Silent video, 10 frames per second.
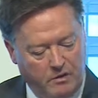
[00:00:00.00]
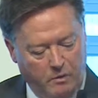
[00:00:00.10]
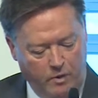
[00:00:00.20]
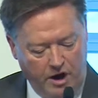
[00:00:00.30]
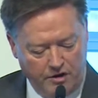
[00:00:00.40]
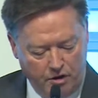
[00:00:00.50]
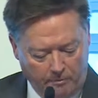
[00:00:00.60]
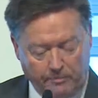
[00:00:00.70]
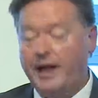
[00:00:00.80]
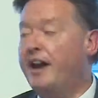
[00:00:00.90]
we are
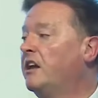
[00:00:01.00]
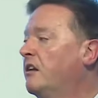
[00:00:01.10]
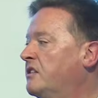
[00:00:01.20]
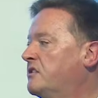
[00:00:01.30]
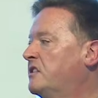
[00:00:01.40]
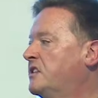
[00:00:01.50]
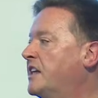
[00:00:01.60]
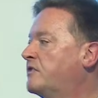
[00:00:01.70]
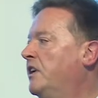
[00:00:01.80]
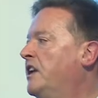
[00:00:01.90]
not planning
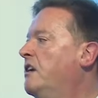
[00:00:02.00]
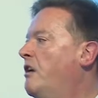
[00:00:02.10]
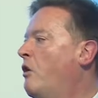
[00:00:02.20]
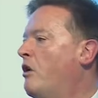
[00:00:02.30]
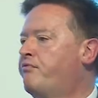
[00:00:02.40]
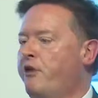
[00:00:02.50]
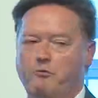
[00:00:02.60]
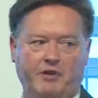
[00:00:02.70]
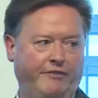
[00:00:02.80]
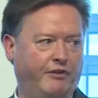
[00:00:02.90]
successfully or
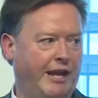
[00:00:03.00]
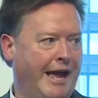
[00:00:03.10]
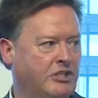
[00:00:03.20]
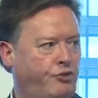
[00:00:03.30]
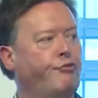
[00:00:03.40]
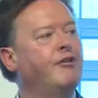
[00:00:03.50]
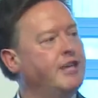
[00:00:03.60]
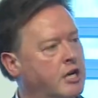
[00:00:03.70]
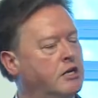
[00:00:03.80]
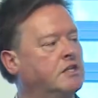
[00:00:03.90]
appropriately for the last 3
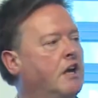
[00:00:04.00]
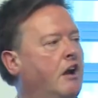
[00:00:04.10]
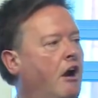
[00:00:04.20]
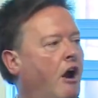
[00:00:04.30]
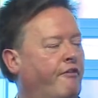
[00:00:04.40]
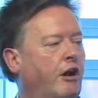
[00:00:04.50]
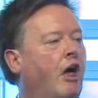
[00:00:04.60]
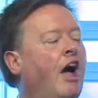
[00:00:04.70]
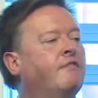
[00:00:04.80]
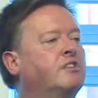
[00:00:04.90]
years of our
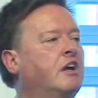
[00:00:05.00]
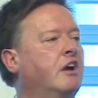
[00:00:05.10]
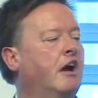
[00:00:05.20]
lives,